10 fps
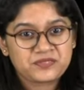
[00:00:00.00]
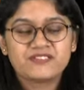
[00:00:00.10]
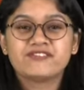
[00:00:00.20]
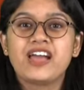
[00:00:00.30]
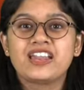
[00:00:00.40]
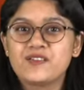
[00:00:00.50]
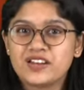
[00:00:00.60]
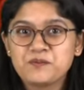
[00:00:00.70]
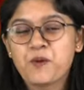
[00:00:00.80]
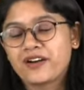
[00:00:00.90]
Very,
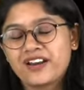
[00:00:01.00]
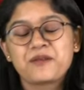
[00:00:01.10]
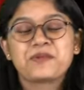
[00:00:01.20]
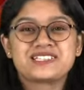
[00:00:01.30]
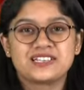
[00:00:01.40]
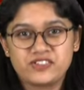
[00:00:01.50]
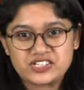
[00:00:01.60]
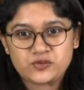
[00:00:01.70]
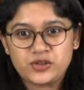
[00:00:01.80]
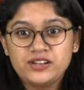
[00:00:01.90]
very important and amazing
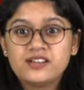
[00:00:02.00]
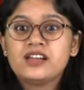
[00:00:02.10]
festival.